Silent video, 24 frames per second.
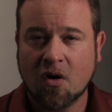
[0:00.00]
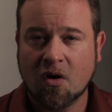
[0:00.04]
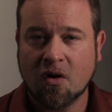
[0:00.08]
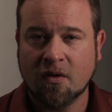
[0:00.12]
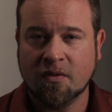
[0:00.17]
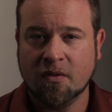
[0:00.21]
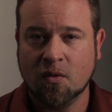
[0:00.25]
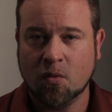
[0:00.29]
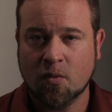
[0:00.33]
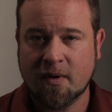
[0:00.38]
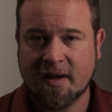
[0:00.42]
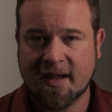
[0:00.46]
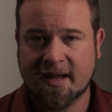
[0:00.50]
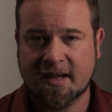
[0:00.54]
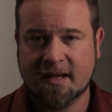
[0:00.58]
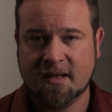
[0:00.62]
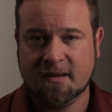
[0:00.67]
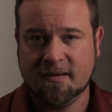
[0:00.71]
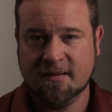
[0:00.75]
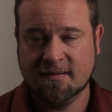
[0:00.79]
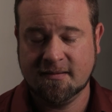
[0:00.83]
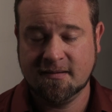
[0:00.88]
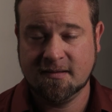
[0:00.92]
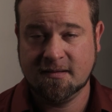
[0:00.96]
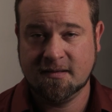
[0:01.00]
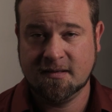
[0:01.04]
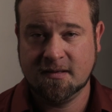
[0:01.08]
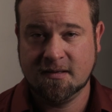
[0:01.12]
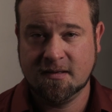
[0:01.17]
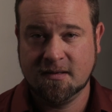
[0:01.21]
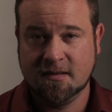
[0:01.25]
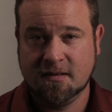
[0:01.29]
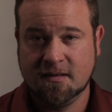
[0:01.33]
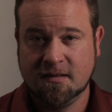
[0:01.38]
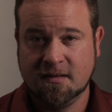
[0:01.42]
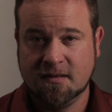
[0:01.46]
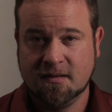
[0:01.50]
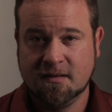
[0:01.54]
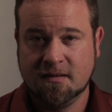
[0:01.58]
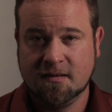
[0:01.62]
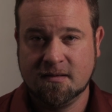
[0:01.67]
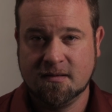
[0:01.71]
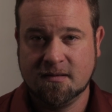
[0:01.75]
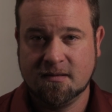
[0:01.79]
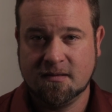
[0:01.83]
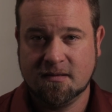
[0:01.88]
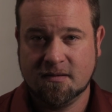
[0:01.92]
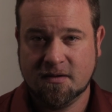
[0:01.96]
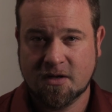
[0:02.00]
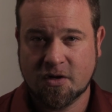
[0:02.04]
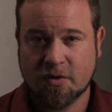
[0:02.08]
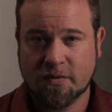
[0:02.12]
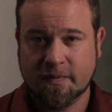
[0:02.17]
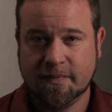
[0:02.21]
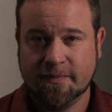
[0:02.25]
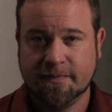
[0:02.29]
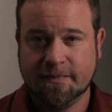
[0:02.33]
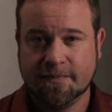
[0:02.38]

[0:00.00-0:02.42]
all the way? No.